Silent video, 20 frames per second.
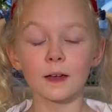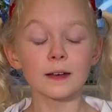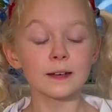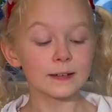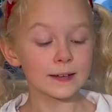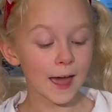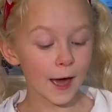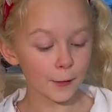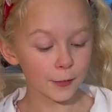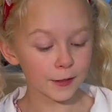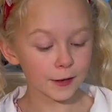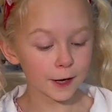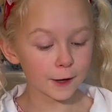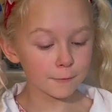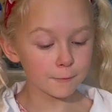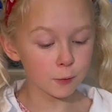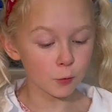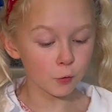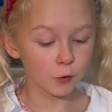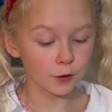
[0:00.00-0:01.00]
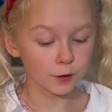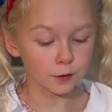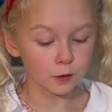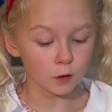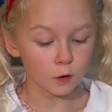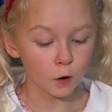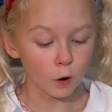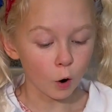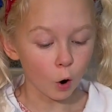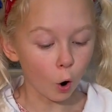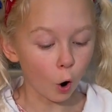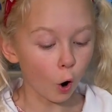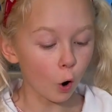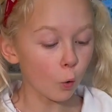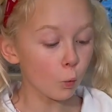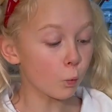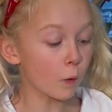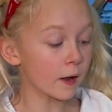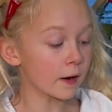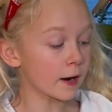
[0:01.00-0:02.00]
Now that I've poured
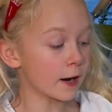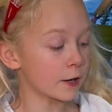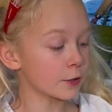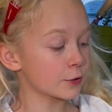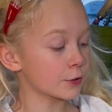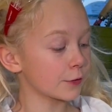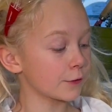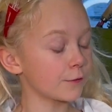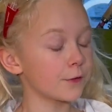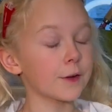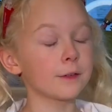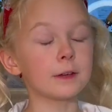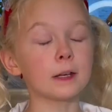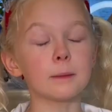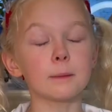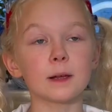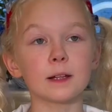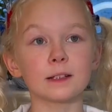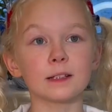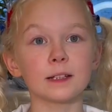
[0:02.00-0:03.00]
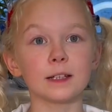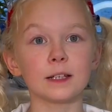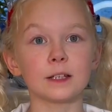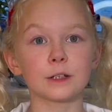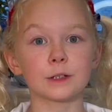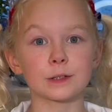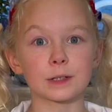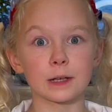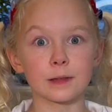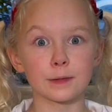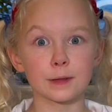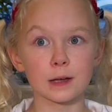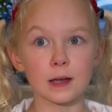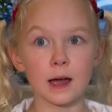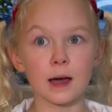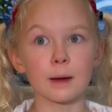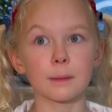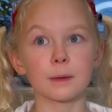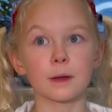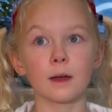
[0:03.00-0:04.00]
all 150 milliliters in the
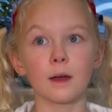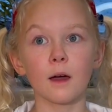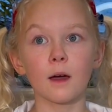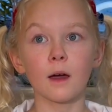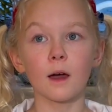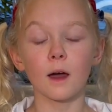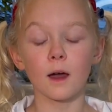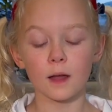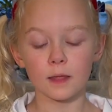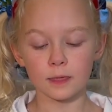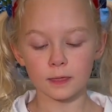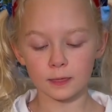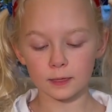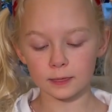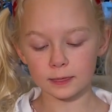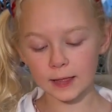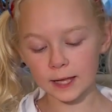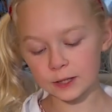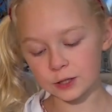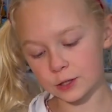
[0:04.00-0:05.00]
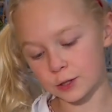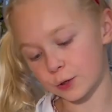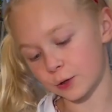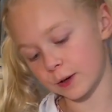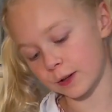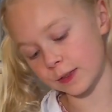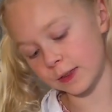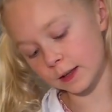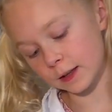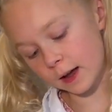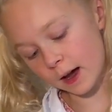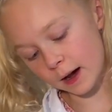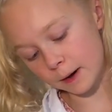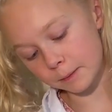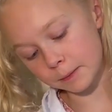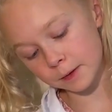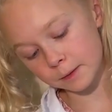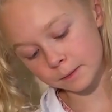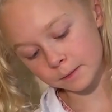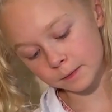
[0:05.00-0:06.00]
cup, let's look at the
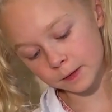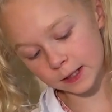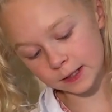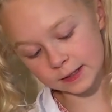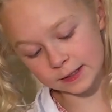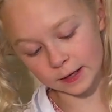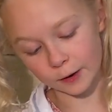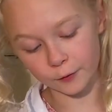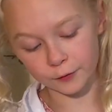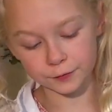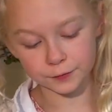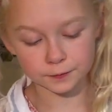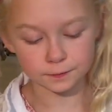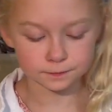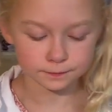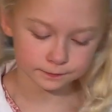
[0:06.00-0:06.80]
cup itself.